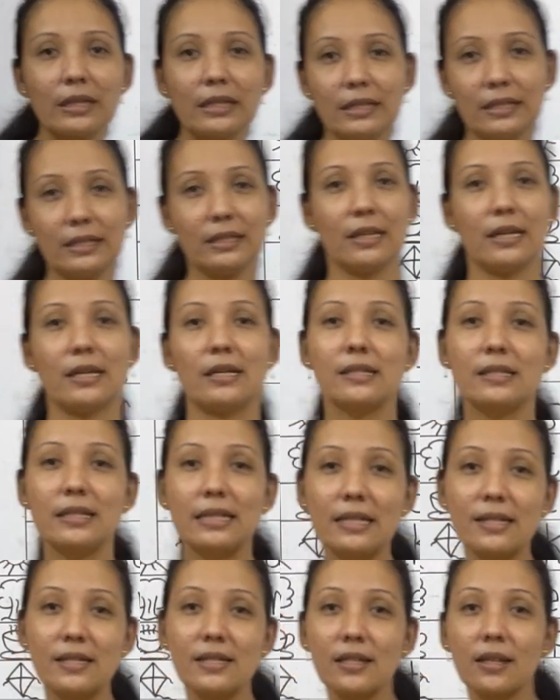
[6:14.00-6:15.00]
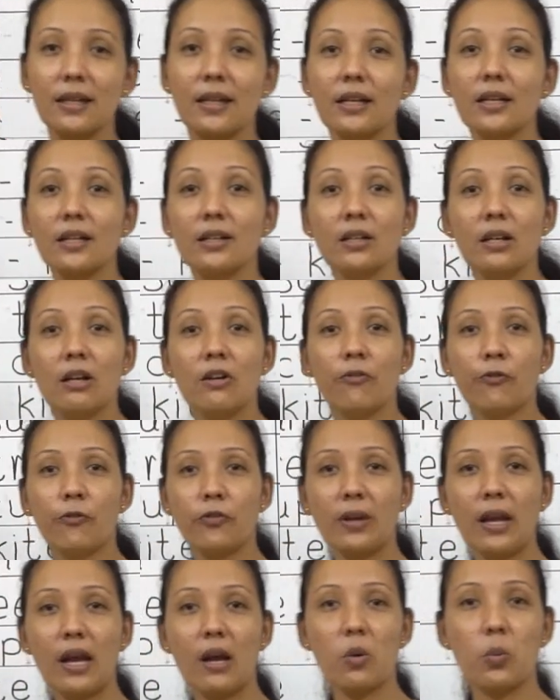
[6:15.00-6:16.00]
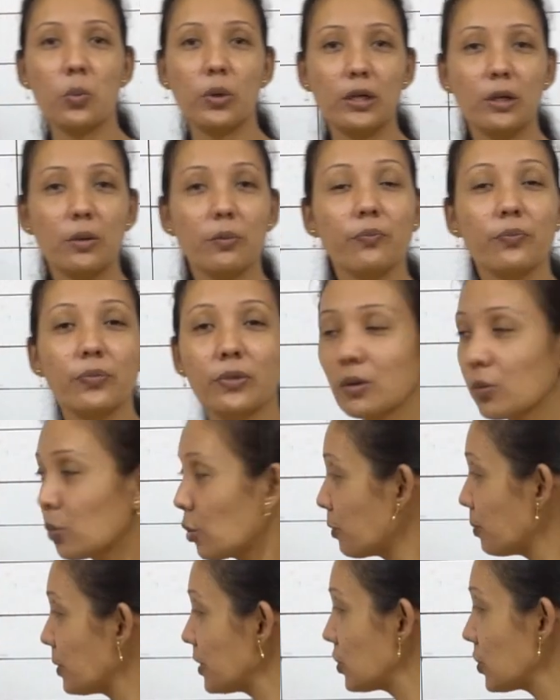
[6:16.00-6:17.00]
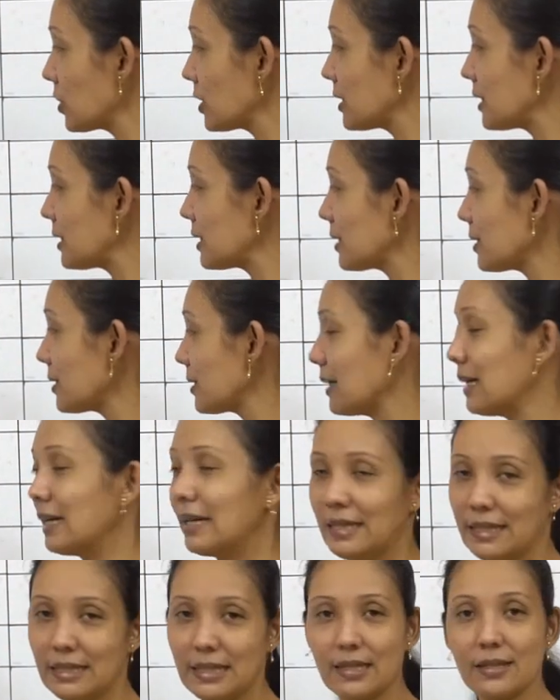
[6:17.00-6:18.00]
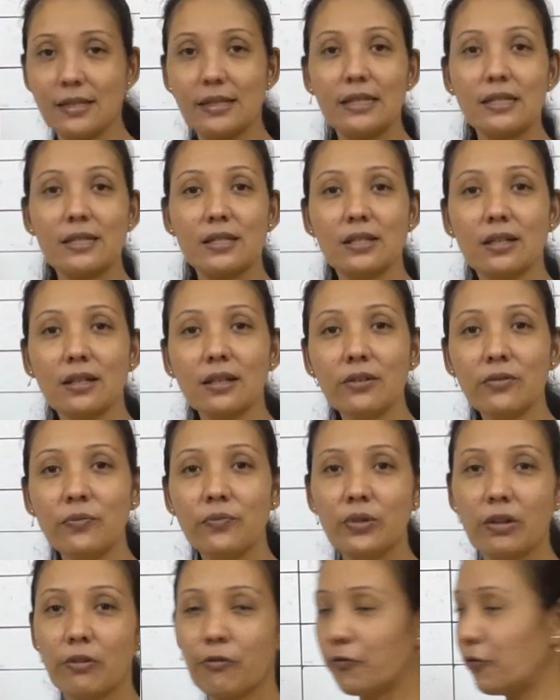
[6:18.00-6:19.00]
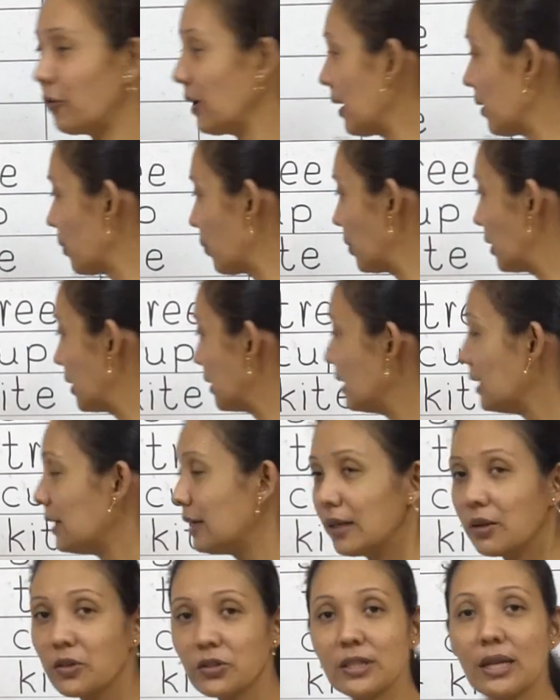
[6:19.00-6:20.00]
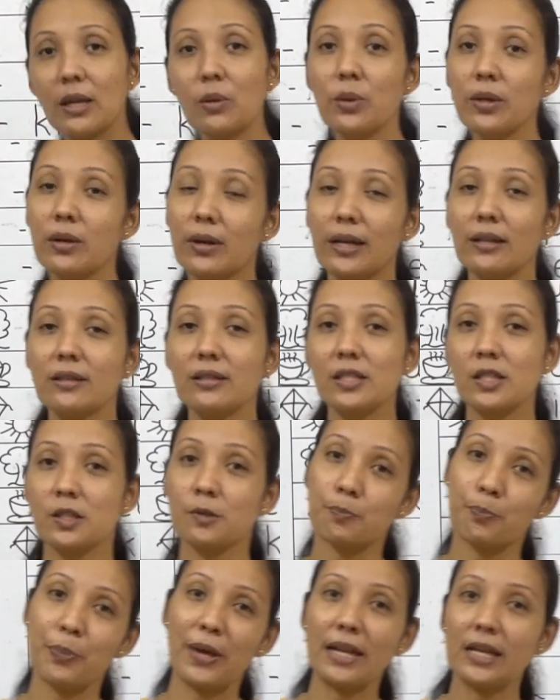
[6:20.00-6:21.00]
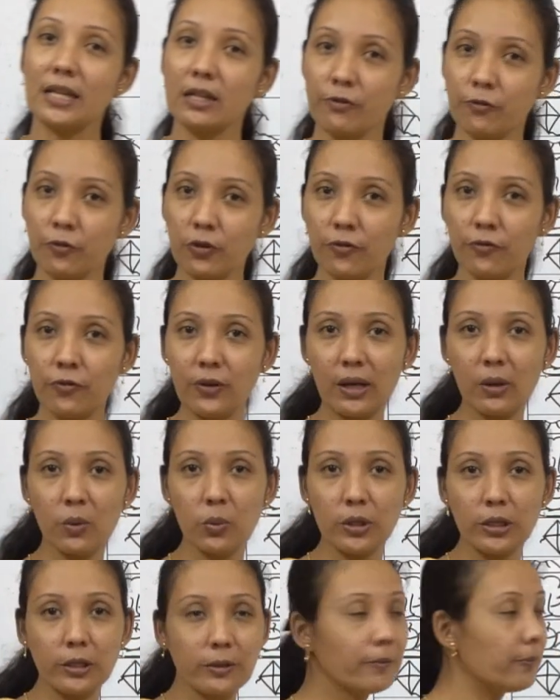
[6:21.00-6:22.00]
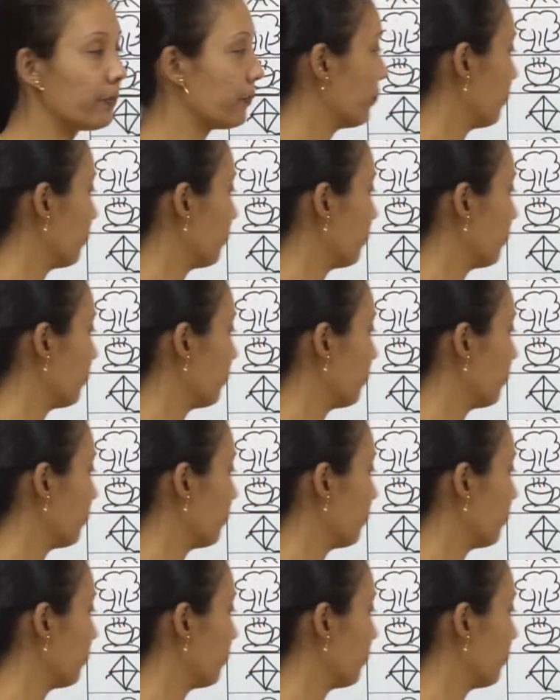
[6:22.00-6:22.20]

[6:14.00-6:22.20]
Yes, it's a flower. What picture is this? Yes, it's a flower. Now shall we write the spelling for flower?